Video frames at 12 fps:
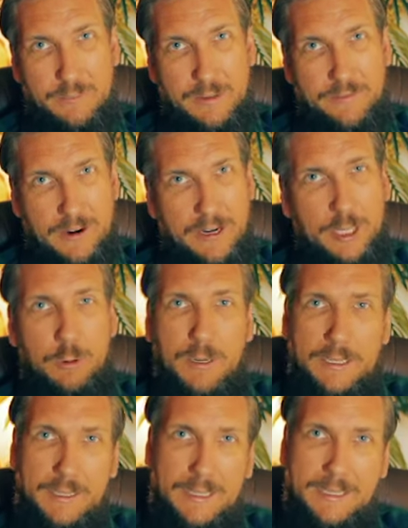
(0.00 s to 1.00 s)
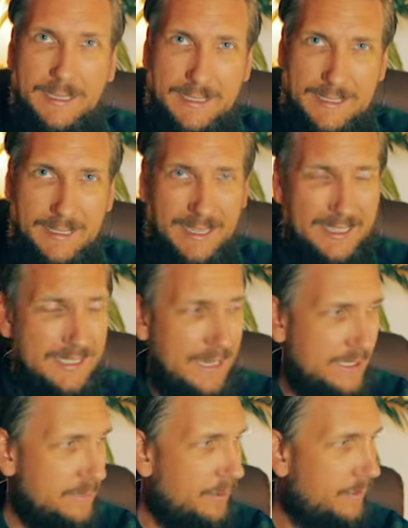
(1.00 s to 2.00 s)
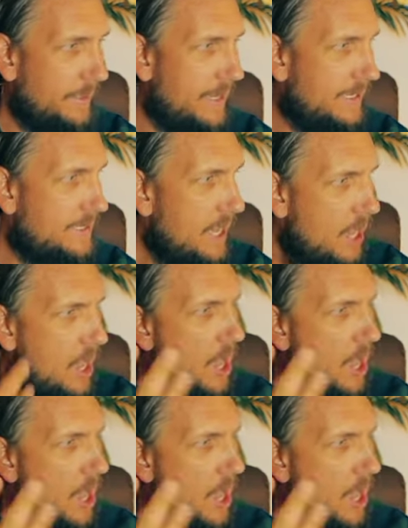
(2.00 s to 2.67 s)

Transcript: be very quickly and easily accessible, because